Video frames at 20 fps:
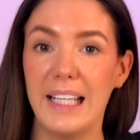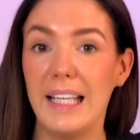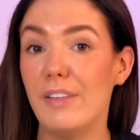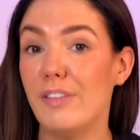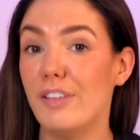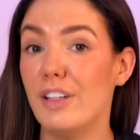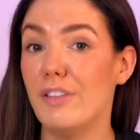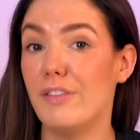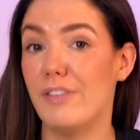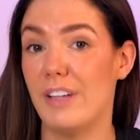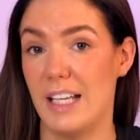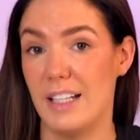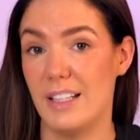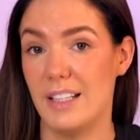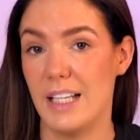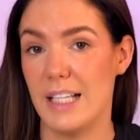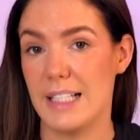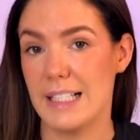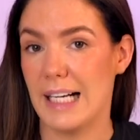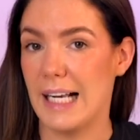If an
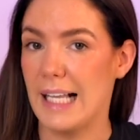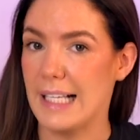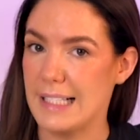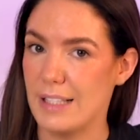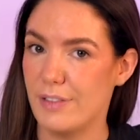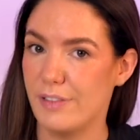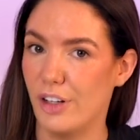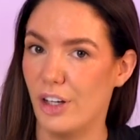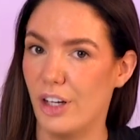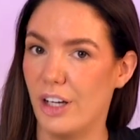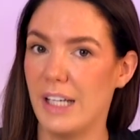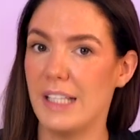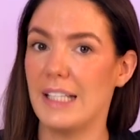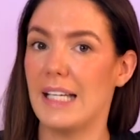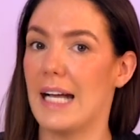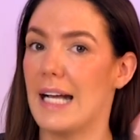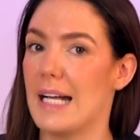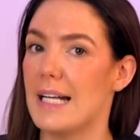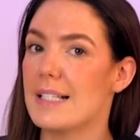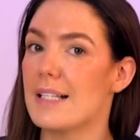event is classified
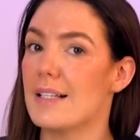as